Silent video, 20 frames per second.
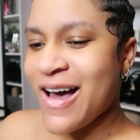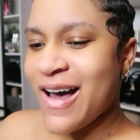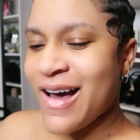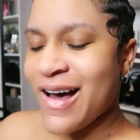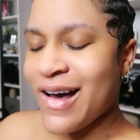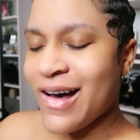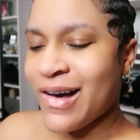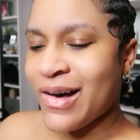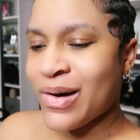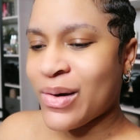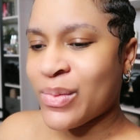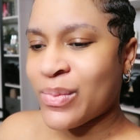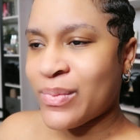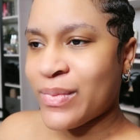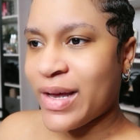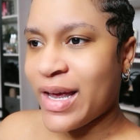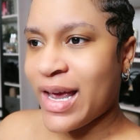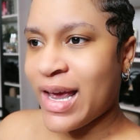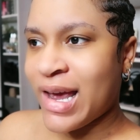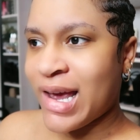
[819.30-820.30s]

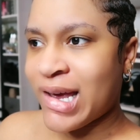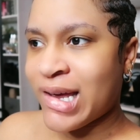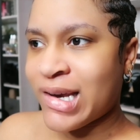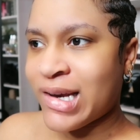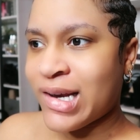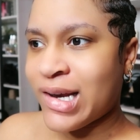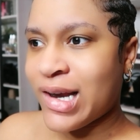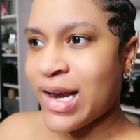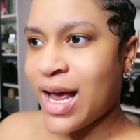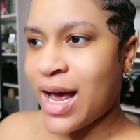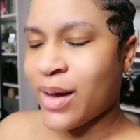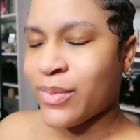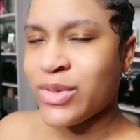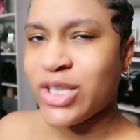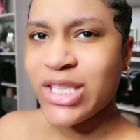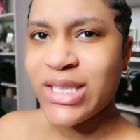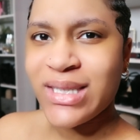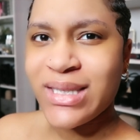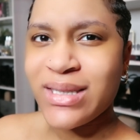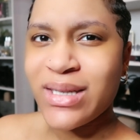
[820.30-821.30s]
And I'm
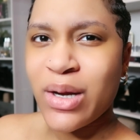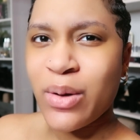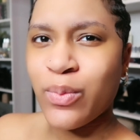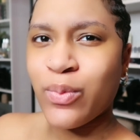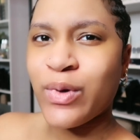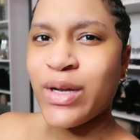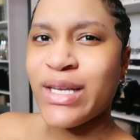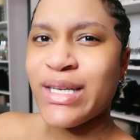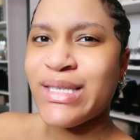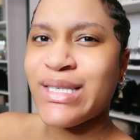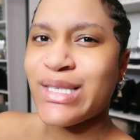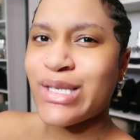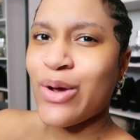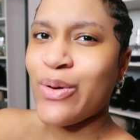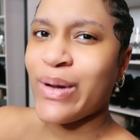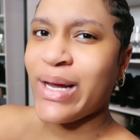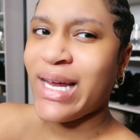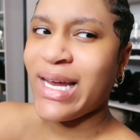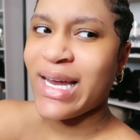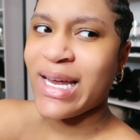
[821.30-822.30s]
just really
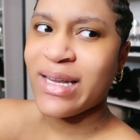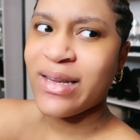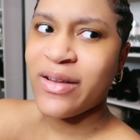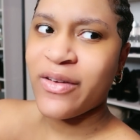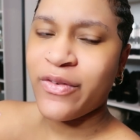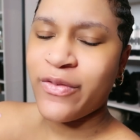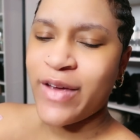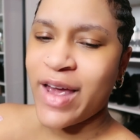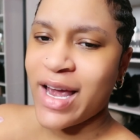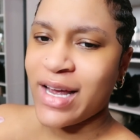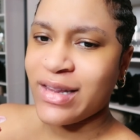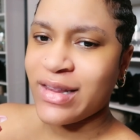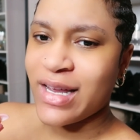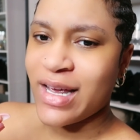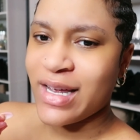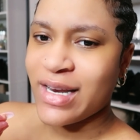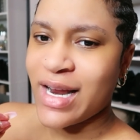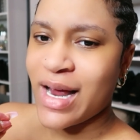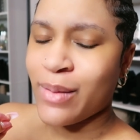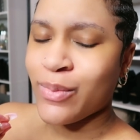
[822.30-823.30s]
soaking in the fact
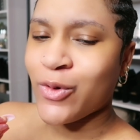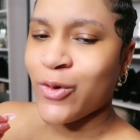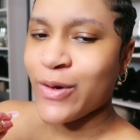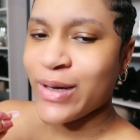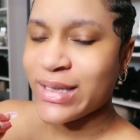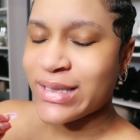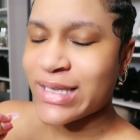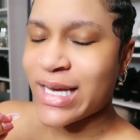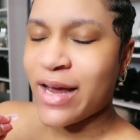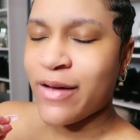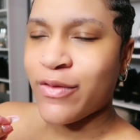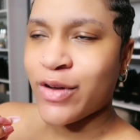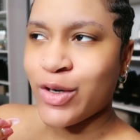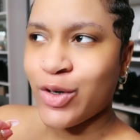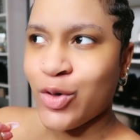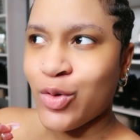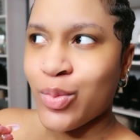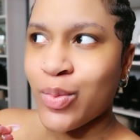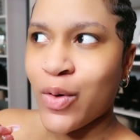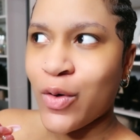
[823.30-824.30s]
that I'm going to have a
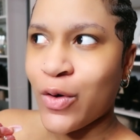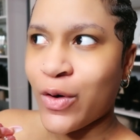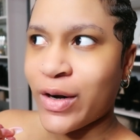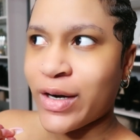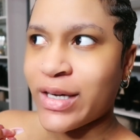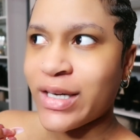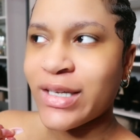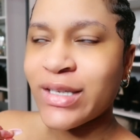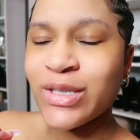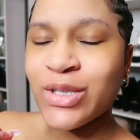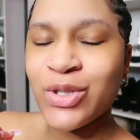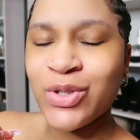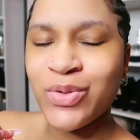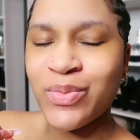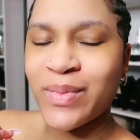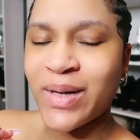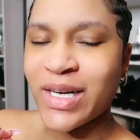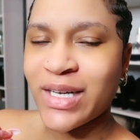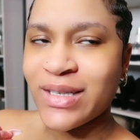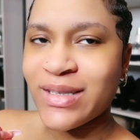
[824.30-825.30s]
newborn in
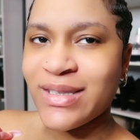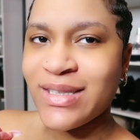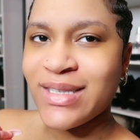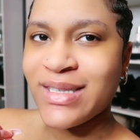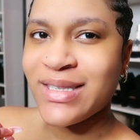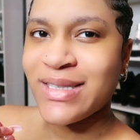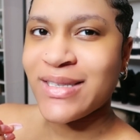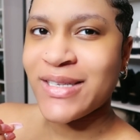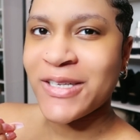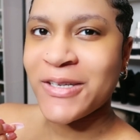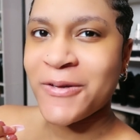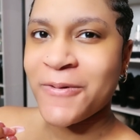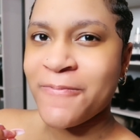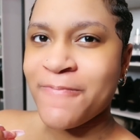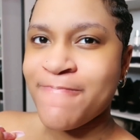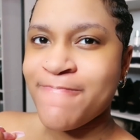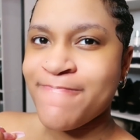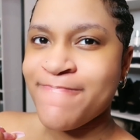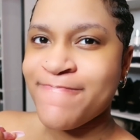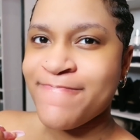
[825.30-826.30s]
2 months.
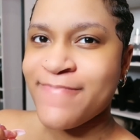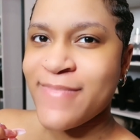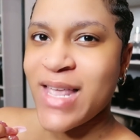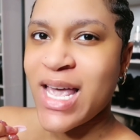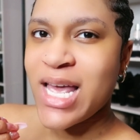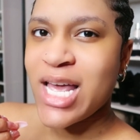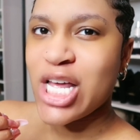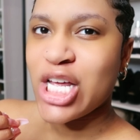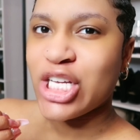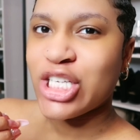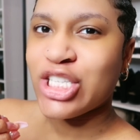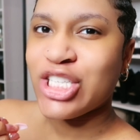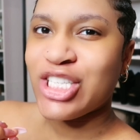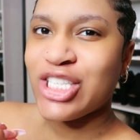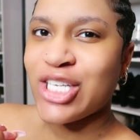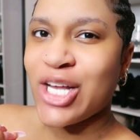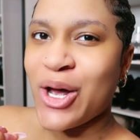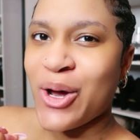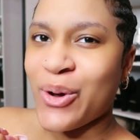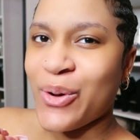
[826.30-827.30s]

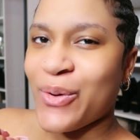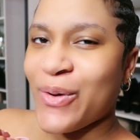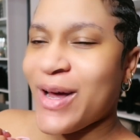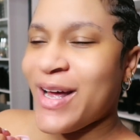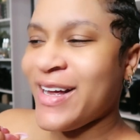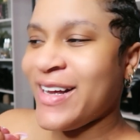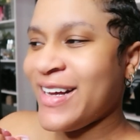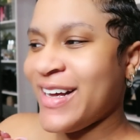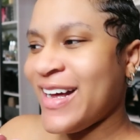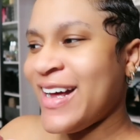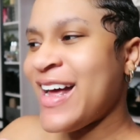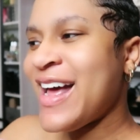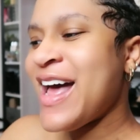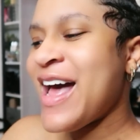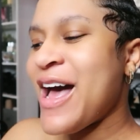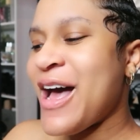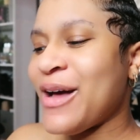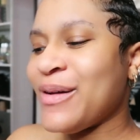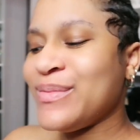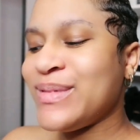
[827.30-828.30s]
So
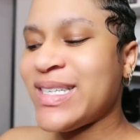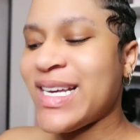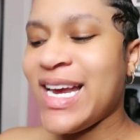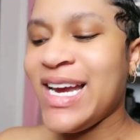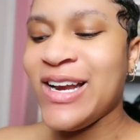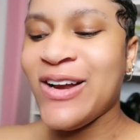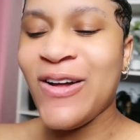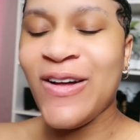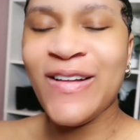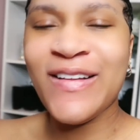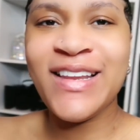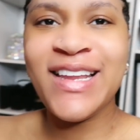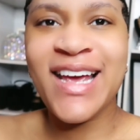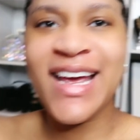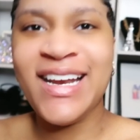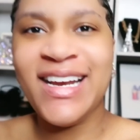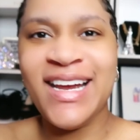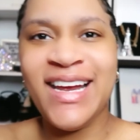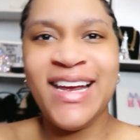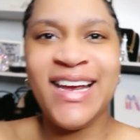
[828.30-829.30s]
I'm taking all of
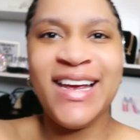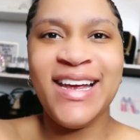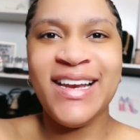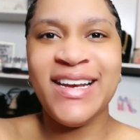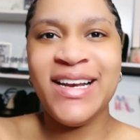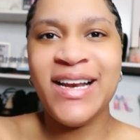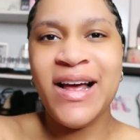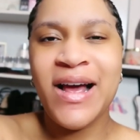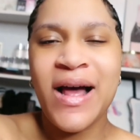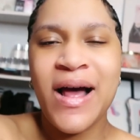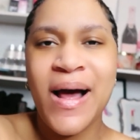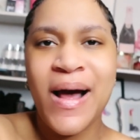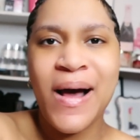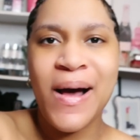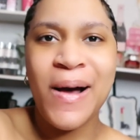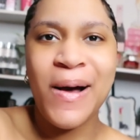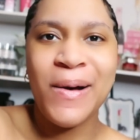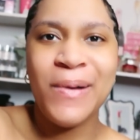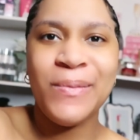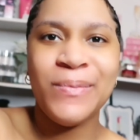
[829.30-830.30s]
that in,
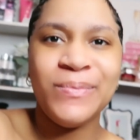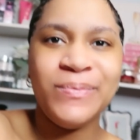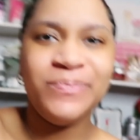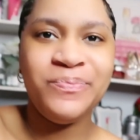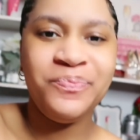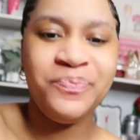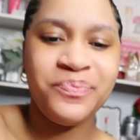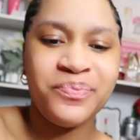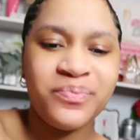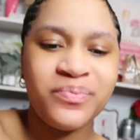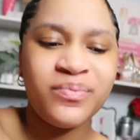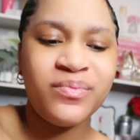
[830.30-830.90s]
and